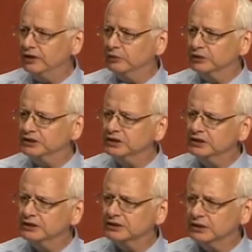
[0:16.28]
that we see
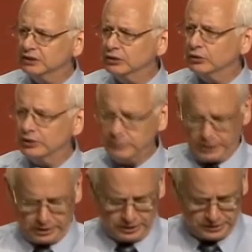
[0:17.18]
this in the North
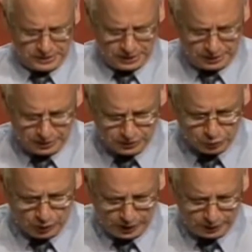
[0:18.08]
American setting as
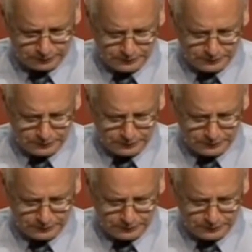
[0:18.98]
well.